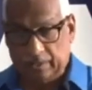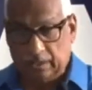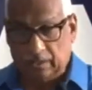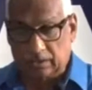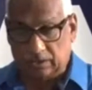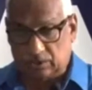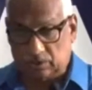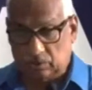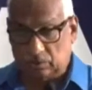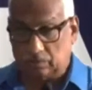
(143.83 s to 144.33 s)

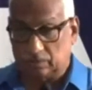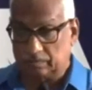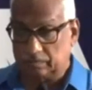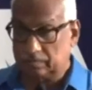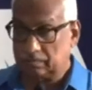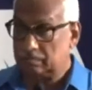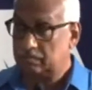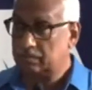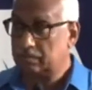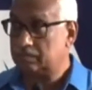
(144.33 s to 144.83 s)
So
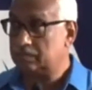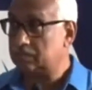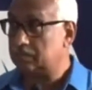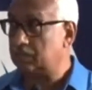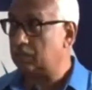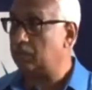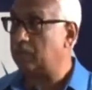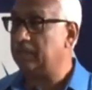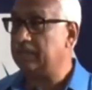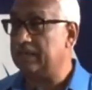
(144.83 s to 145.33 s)

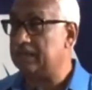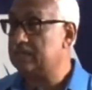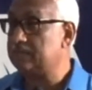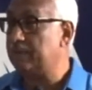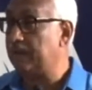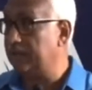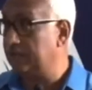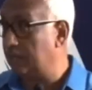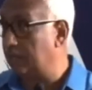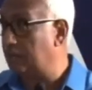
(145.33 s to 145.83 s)
you would guess
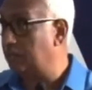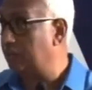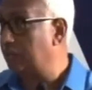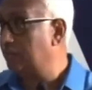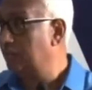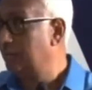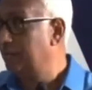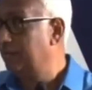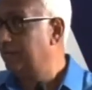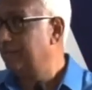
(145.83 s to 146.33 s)
by now
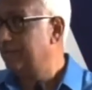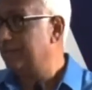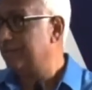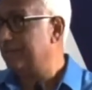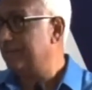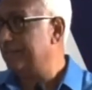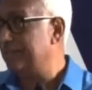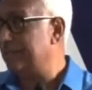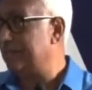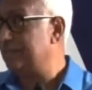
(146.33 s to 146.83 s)

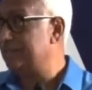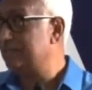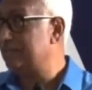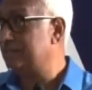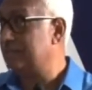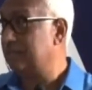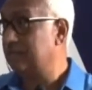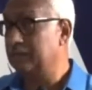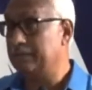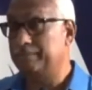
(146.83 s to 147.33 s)
that
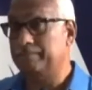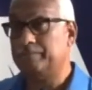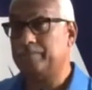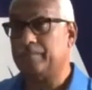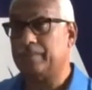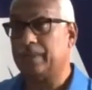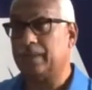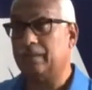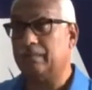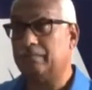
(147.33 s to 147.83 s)

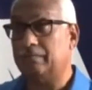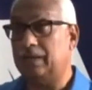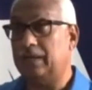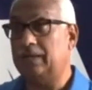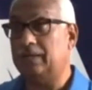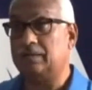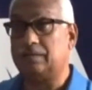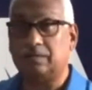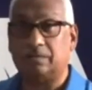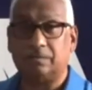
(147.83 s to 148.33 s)
my
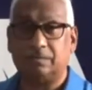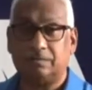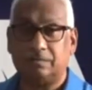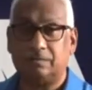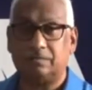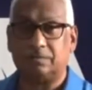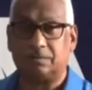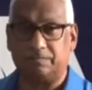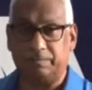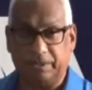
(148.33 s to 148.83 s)
little
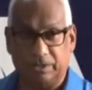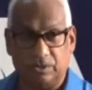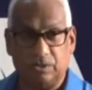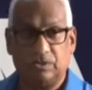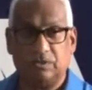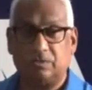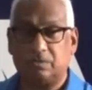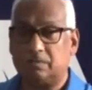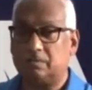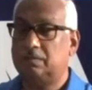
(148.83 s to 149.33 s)

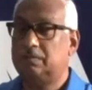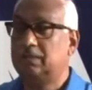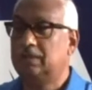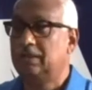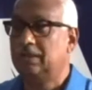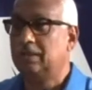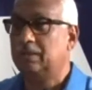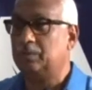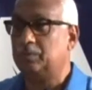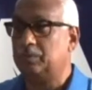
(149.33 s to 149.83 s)
speech
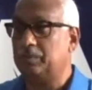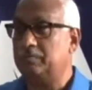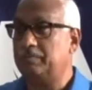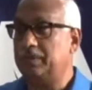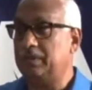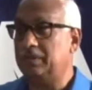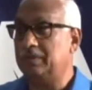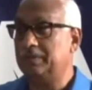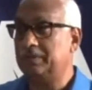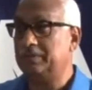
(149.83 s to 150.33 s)
would
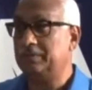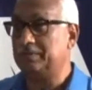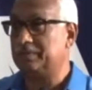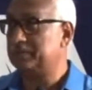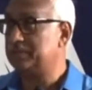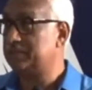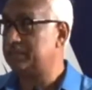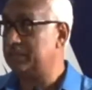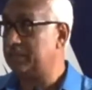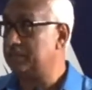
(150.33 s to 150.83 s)
be
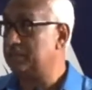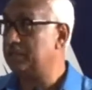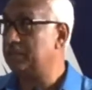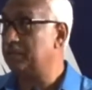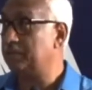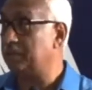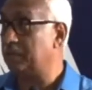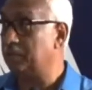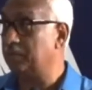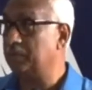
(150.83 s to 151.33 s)
centered
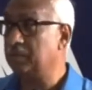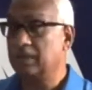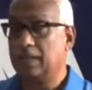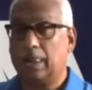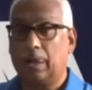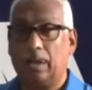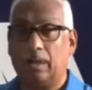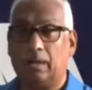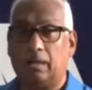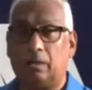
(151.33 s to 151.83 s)
around
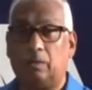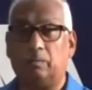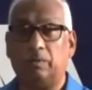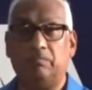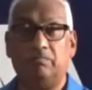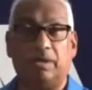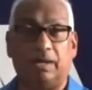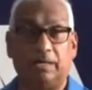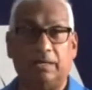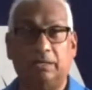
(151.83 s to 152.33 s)
how we
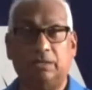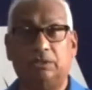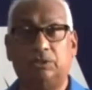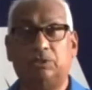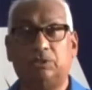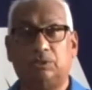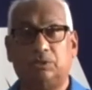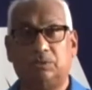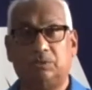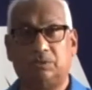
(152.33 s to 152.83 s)

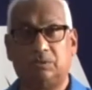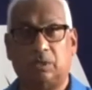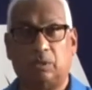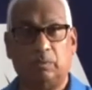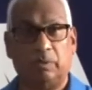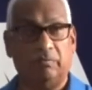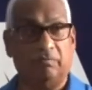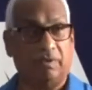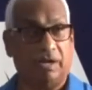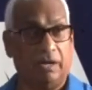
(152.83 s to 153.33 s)
manage our
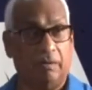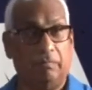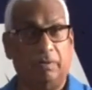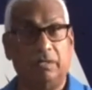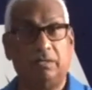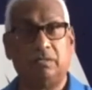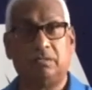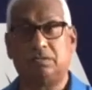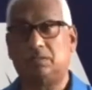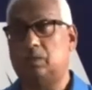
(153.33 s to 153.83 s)

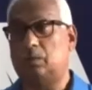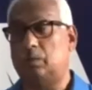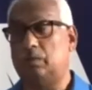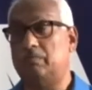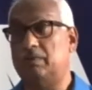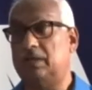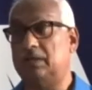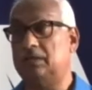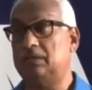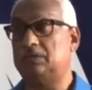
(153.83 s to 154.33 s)
environment, how we
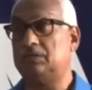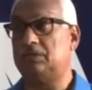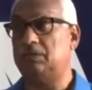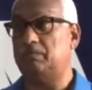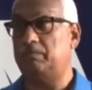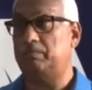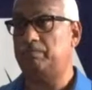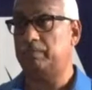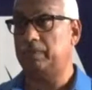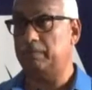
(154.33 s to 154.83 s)
manage the
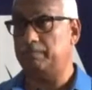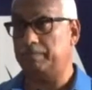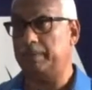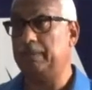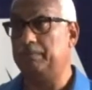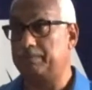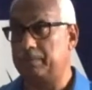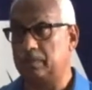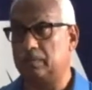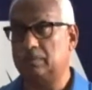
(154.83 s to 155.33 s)

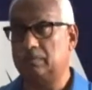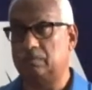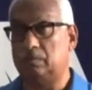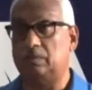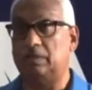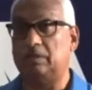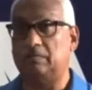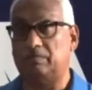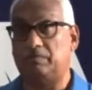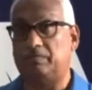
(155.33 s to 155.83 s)
people who
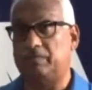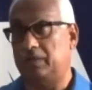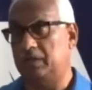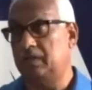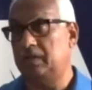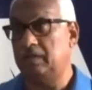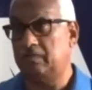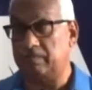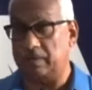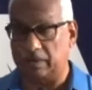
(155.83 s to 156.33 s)
live in
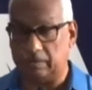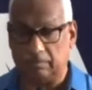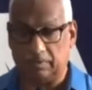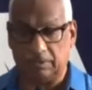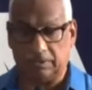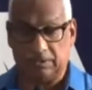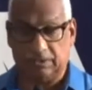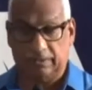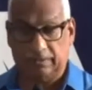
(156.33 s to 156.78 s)
the environment.